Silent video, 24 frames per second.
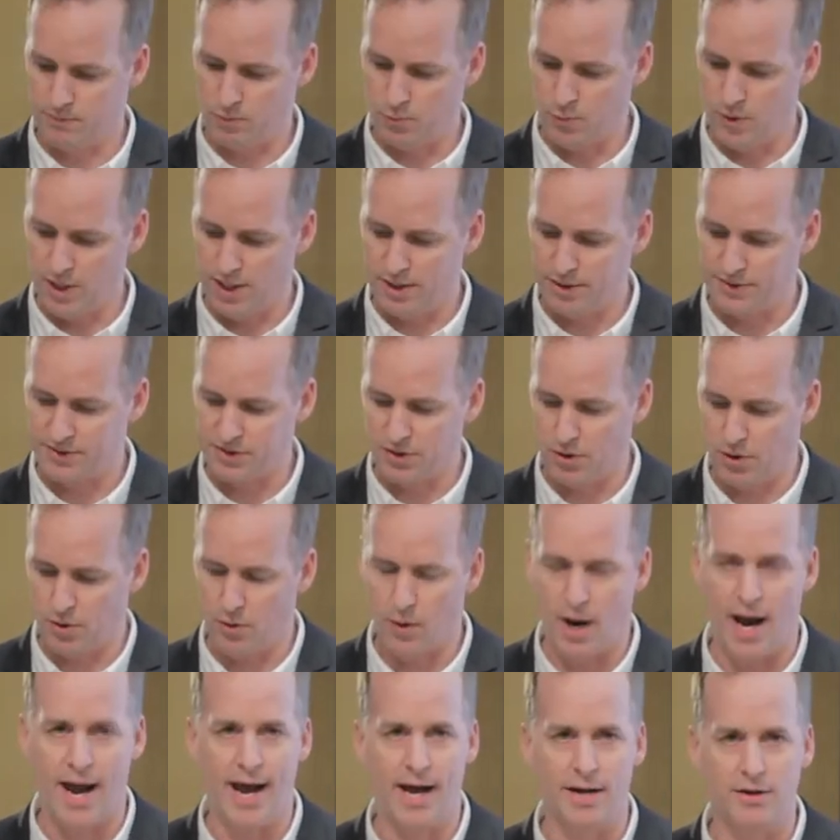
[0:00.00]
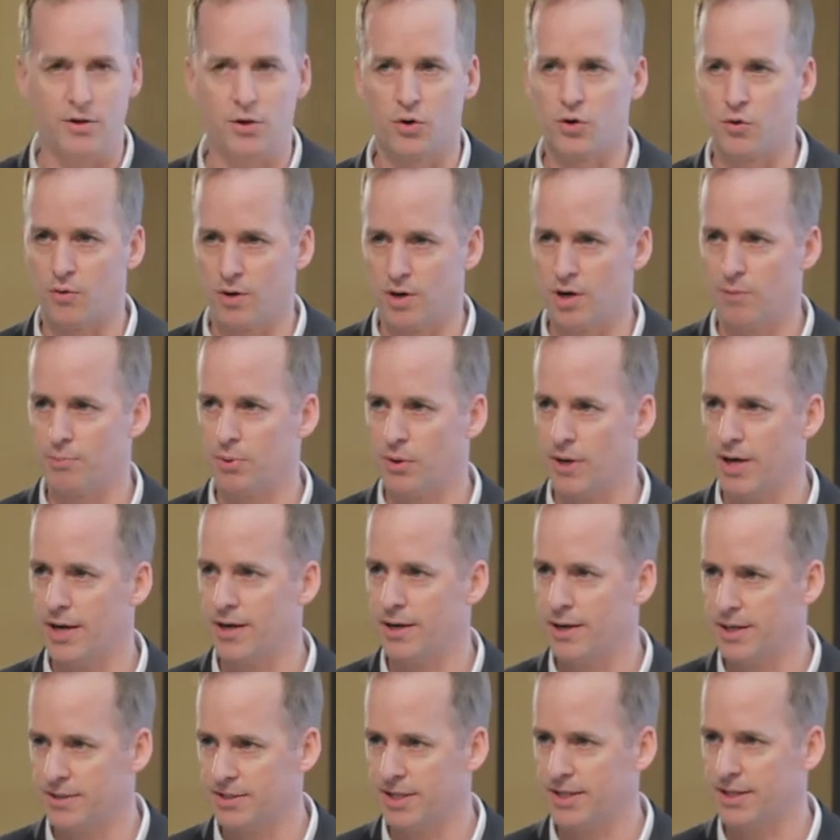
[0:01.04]
Well, so I had no career plan,
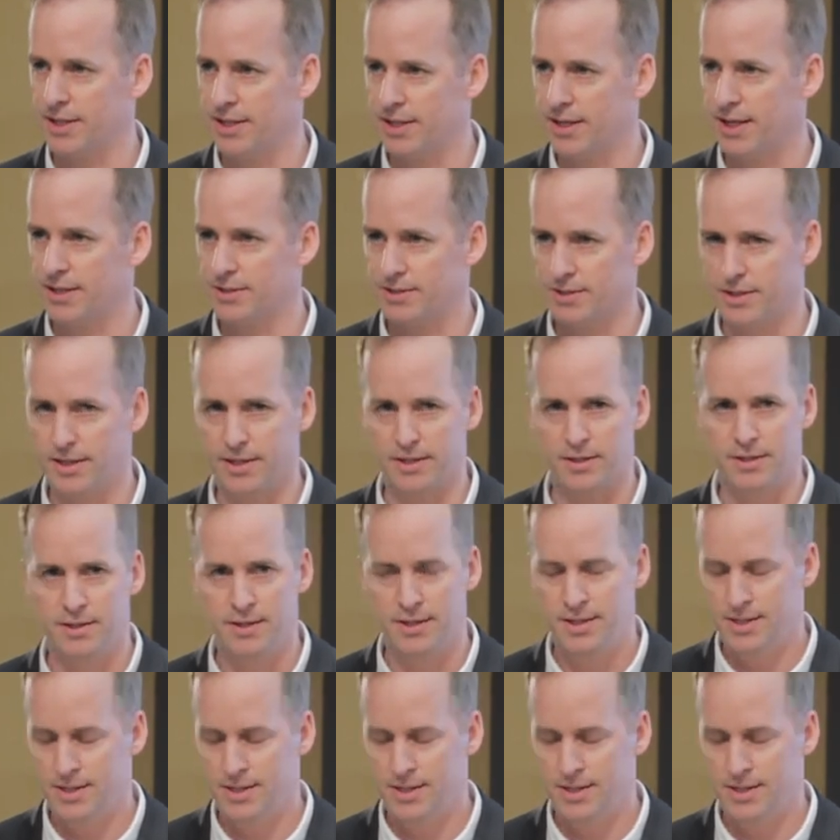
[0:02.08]
as I think I said.